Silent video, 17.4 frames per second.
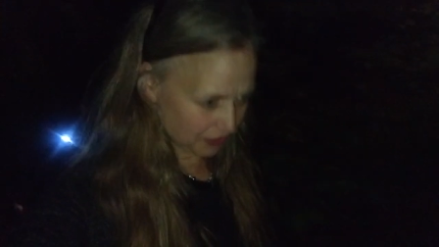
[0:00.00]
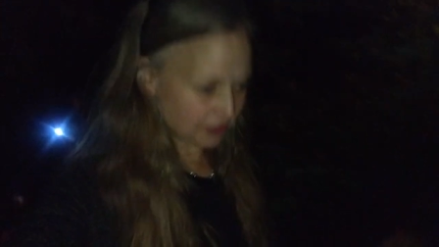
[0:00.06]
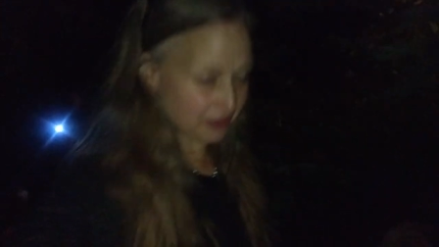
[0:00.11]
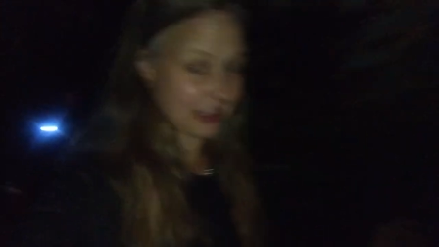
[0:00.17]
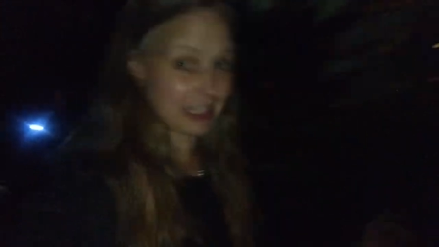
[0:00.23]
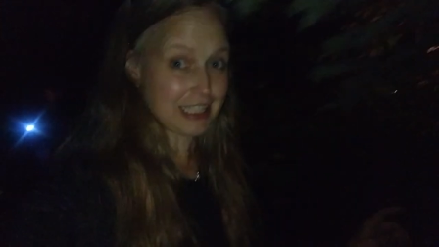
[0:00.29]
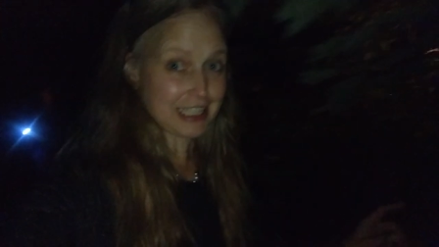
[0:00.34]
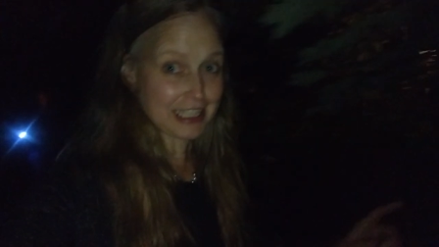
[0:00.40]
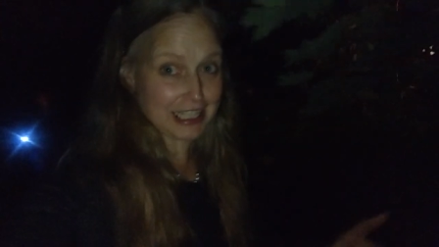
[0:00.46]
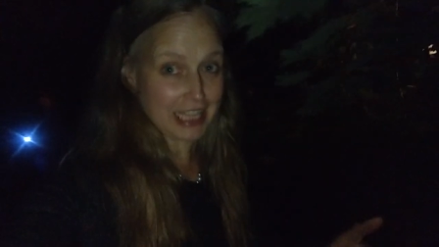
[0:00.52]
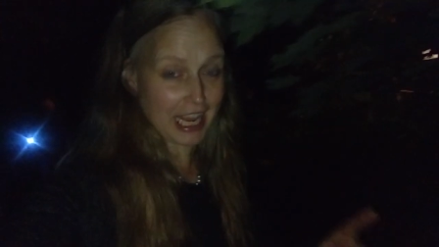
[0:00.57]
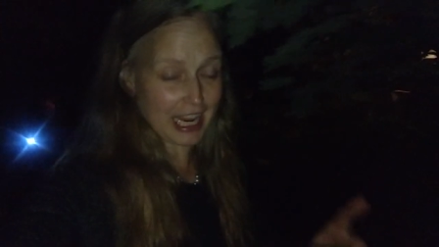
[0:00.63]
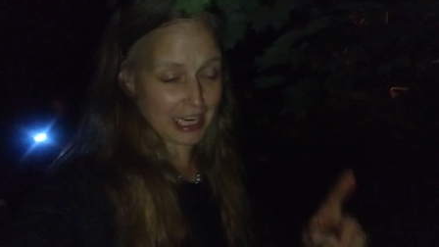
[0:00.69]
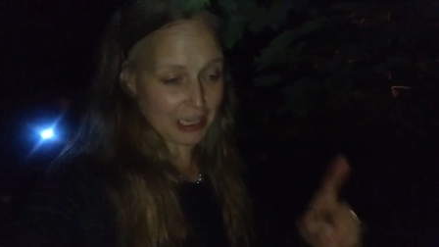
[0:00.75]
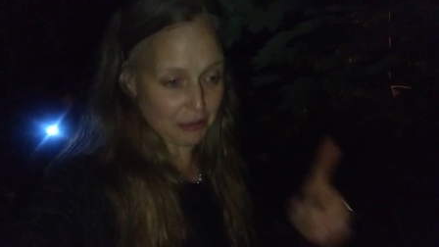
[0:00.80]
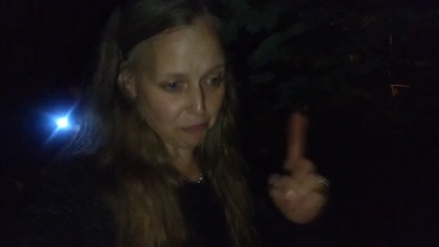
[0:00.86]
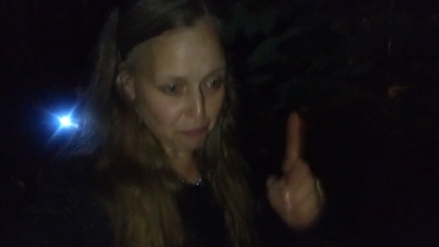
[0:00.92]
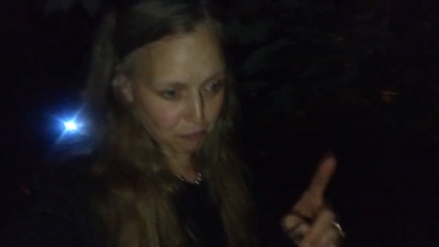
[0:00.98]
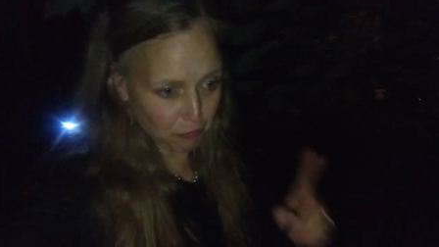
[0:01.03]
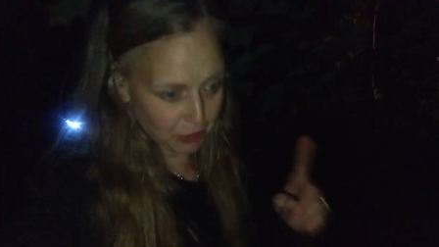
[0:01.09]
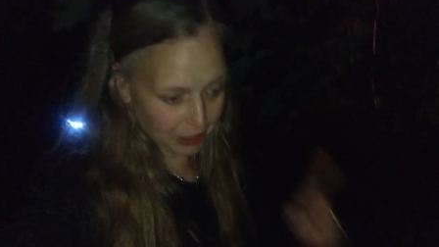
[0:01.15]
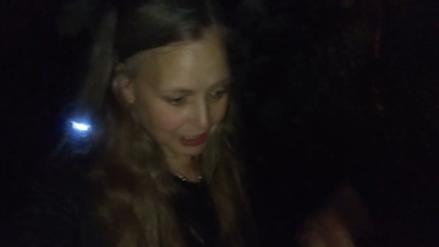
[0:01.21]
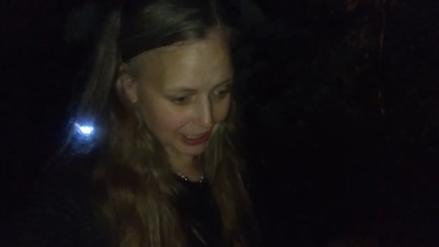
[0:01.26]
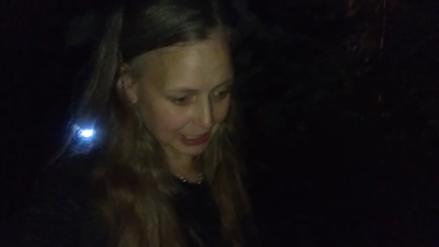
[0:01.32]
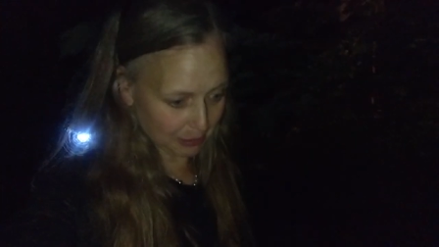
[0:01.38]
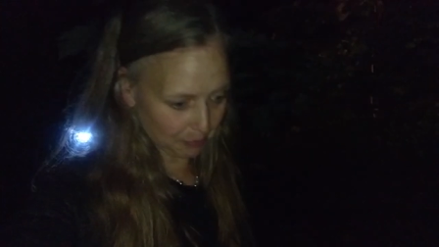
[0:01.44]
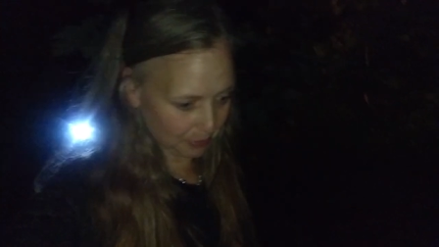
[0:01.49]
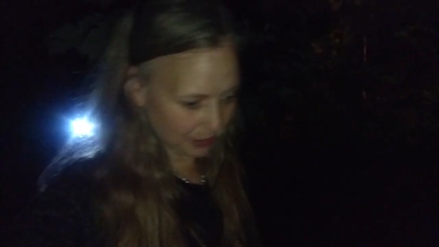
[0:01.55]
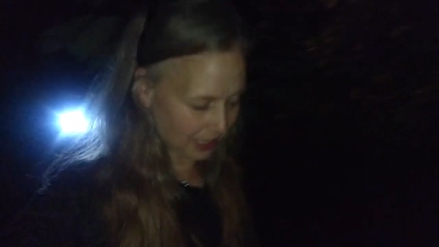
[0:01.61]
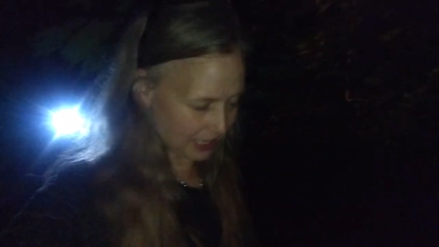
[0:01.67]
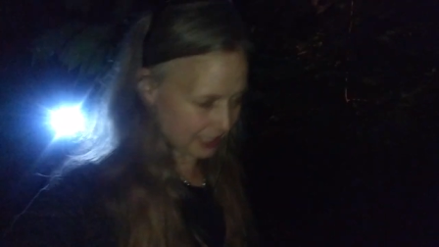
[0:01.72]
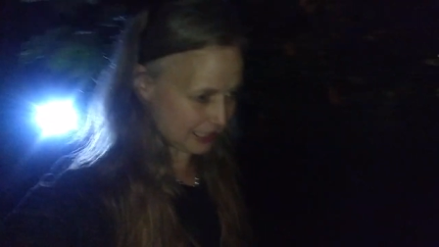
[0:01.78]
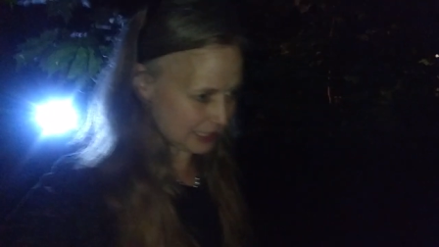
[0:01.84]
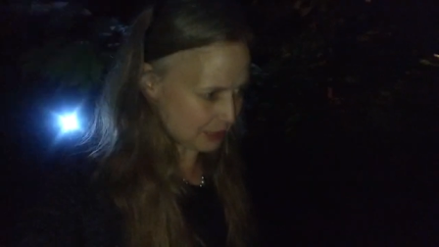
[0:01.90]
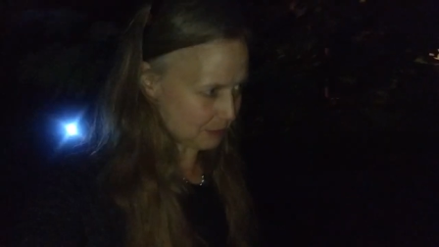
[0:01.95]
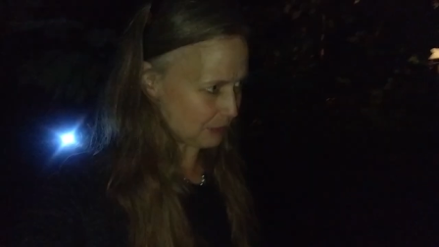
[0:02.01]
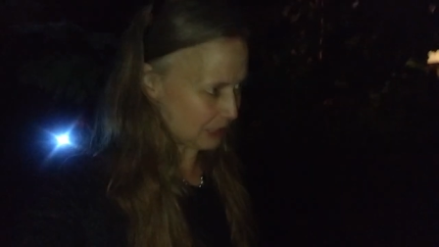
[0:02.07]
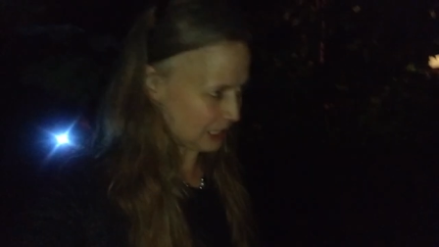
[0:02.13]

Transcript: this light really blinds me.